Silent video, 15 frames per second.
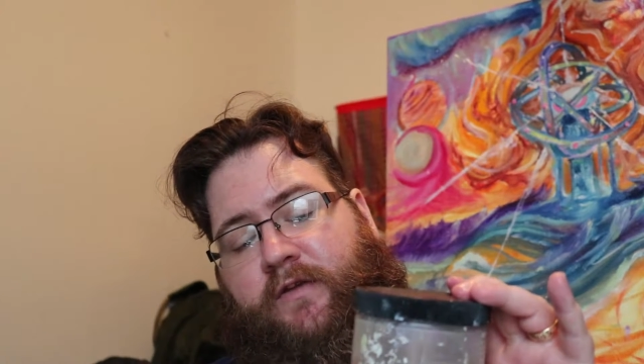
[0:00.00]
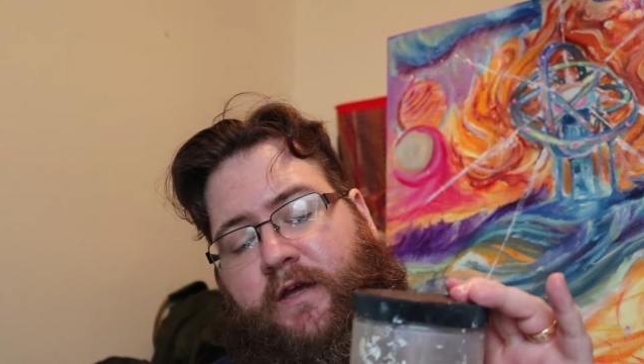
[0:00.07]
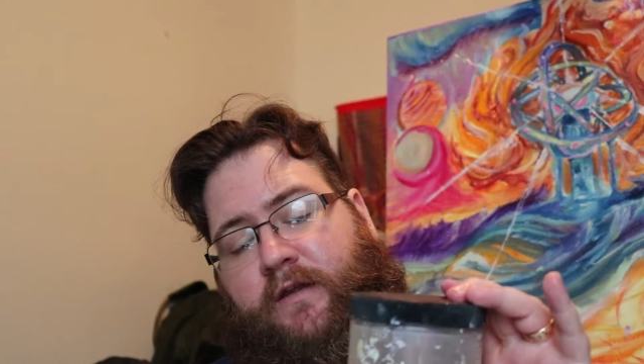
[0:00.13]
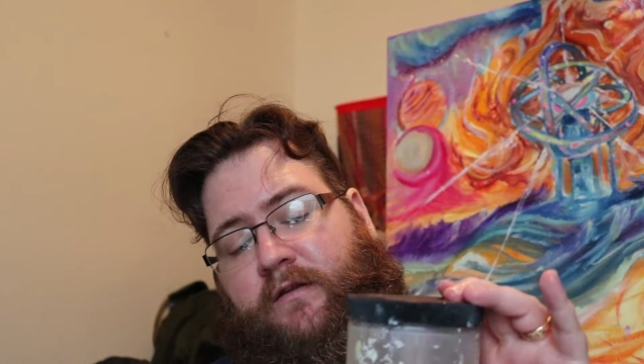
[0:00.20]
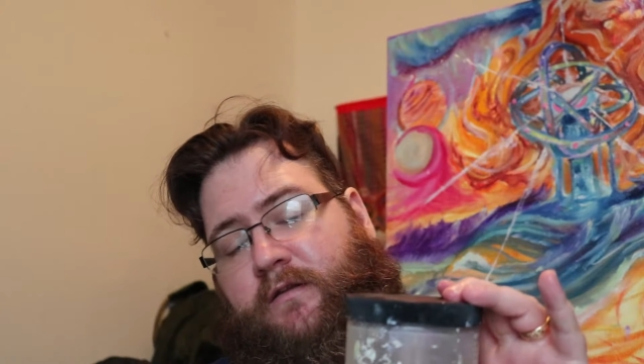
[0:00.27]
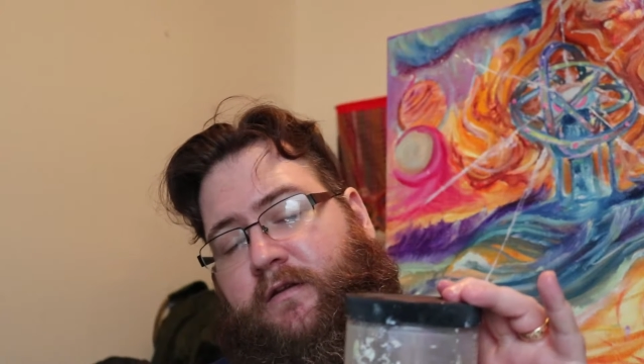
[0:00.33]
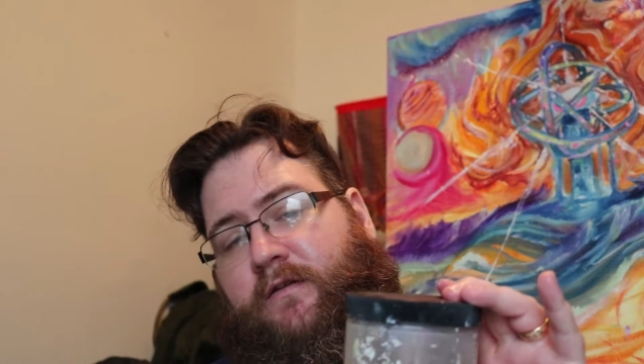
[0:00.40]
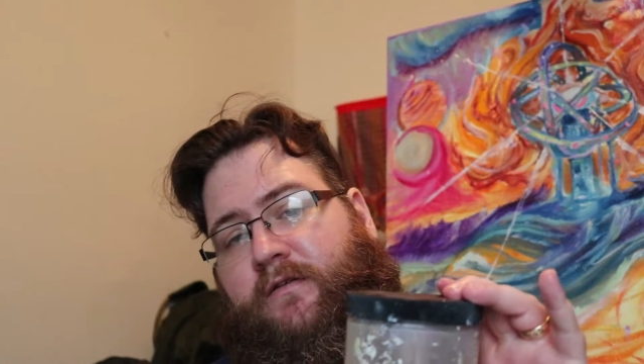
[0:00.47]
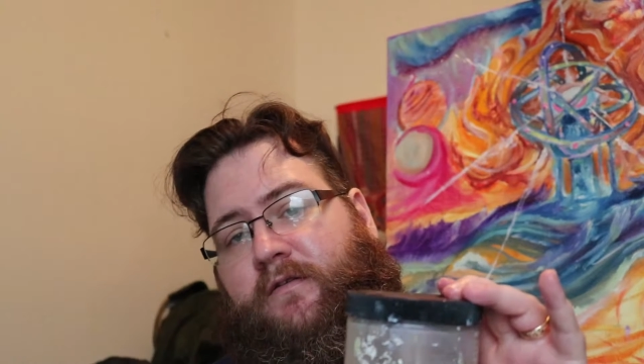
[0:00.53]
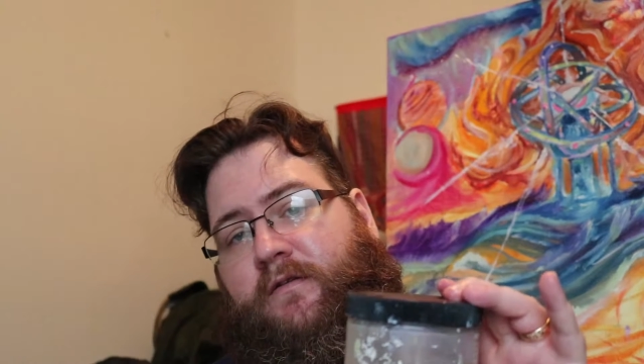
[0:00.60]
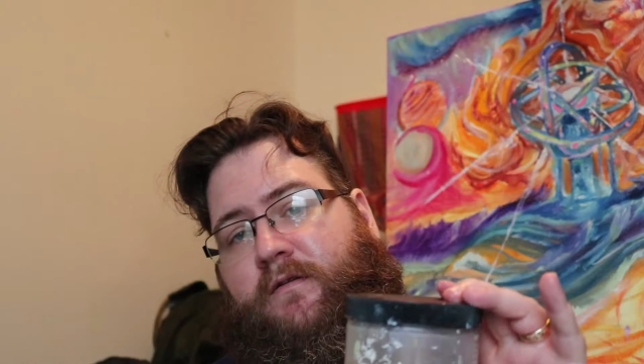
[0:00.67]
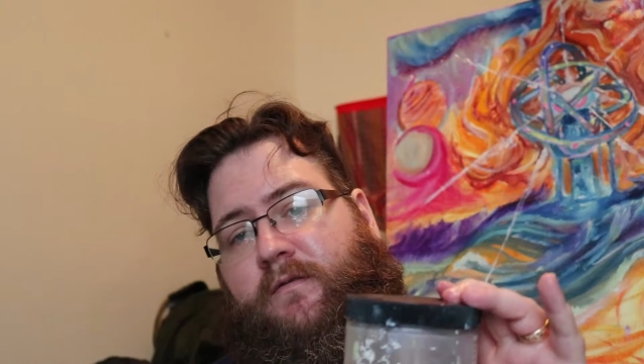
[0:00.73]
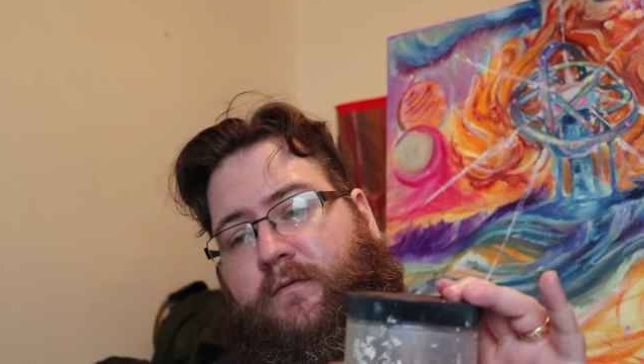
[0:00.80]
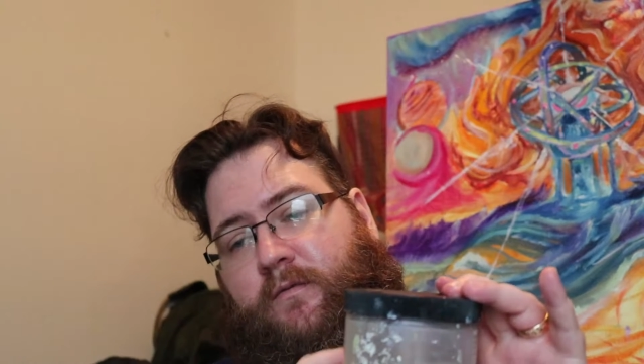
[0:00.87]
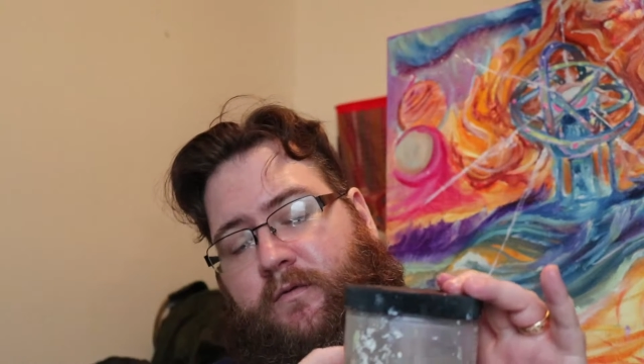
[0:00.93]
that this
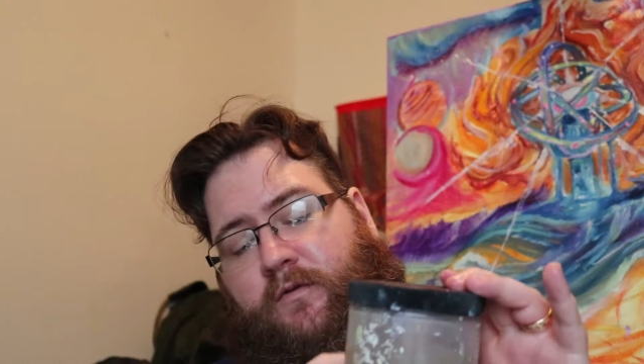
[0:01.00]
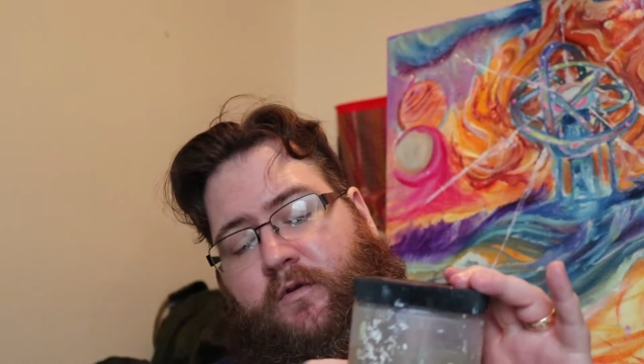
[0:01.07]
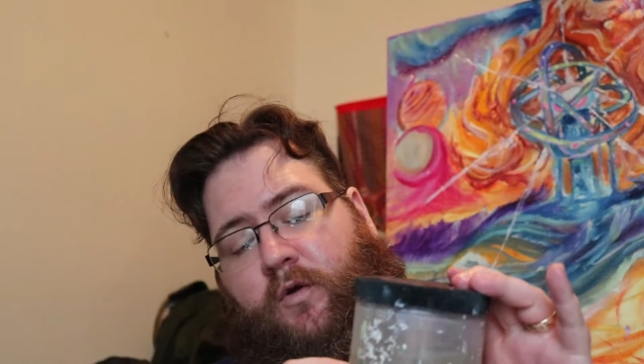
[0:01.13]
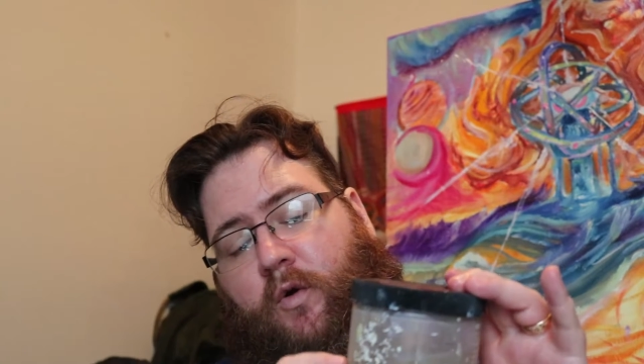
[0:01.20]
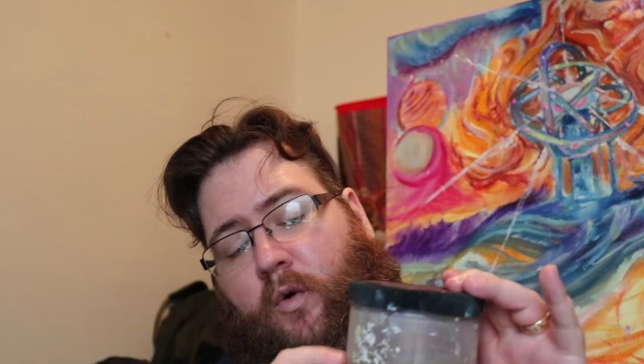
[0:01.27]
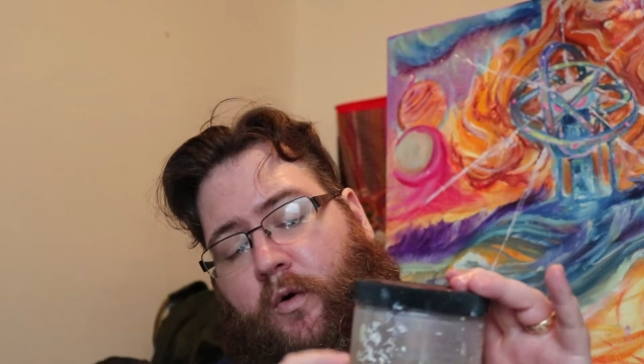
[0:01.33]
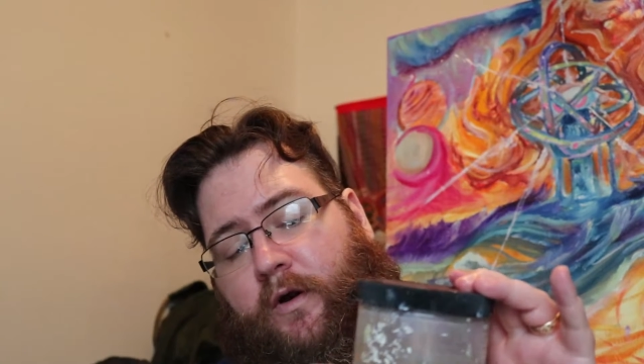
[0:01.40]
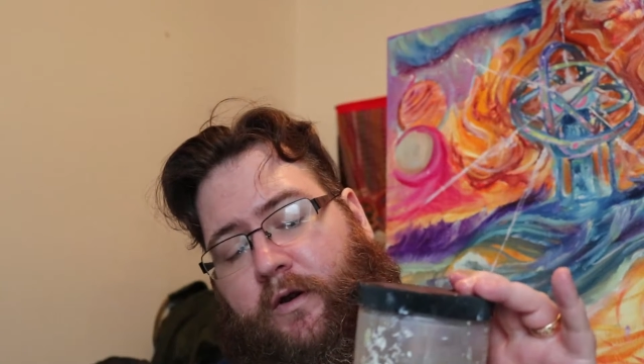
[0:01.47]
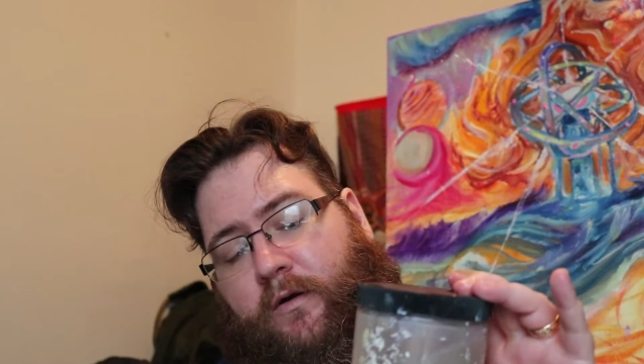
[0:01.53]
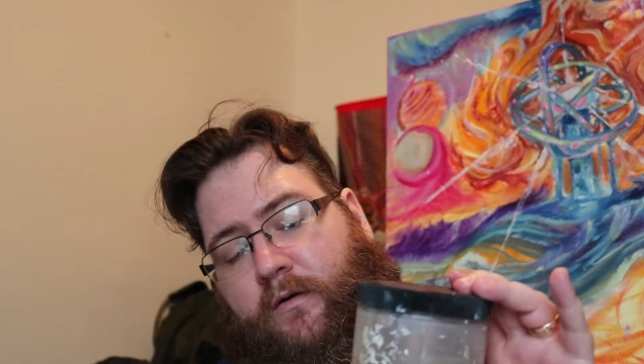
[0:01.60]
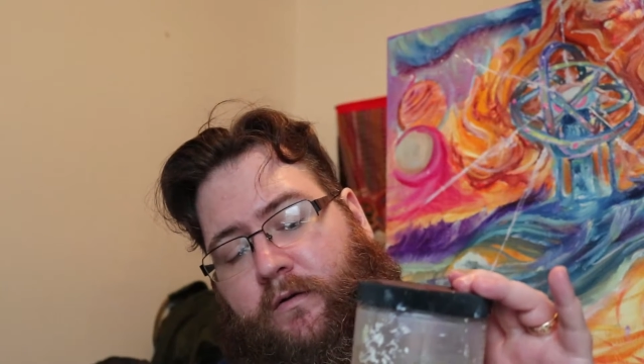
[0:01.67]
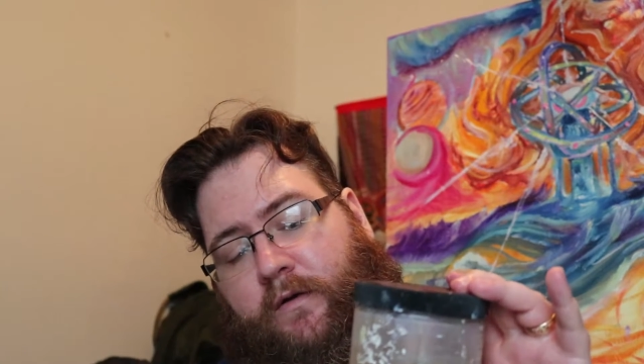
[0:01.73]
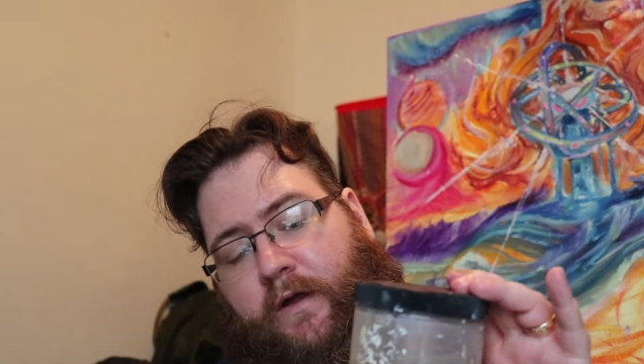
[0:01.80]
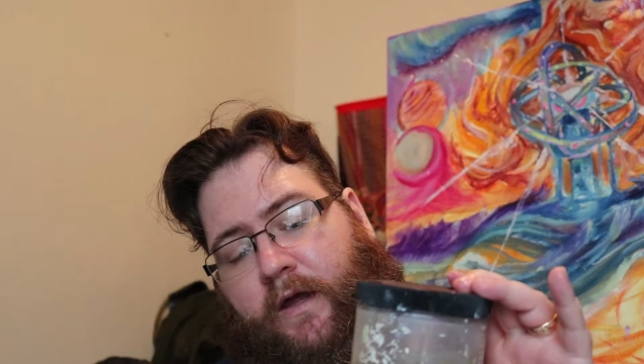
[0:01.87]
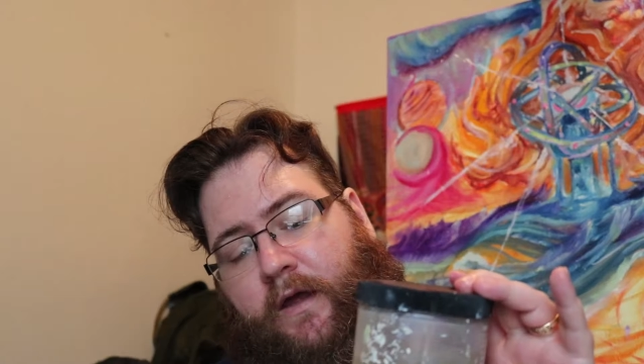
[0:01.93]

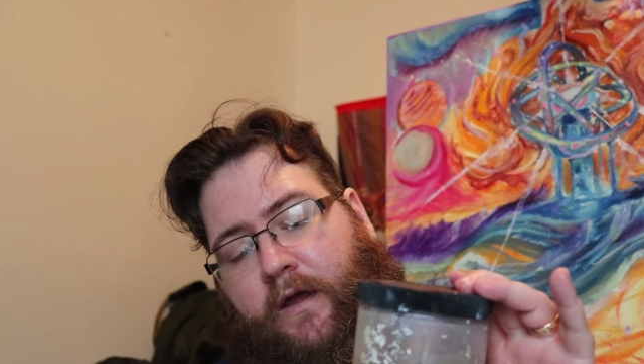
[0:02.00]
coil